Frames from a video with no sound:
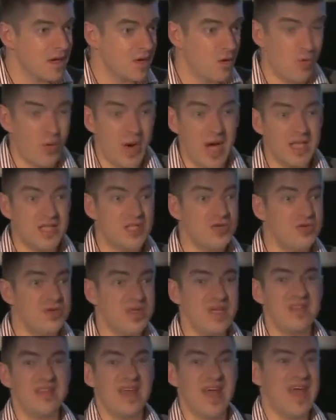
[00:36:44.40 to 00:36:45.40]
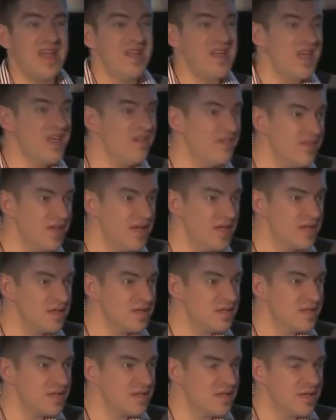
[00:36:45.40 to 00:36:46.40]
Or why do we need any AV?
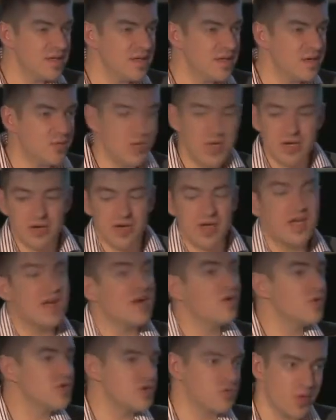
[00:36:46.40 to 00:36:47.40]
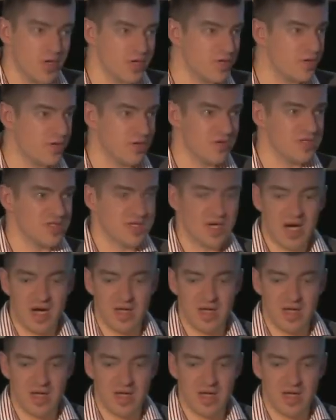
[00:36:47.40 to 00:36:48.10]
We don't care which one you're using,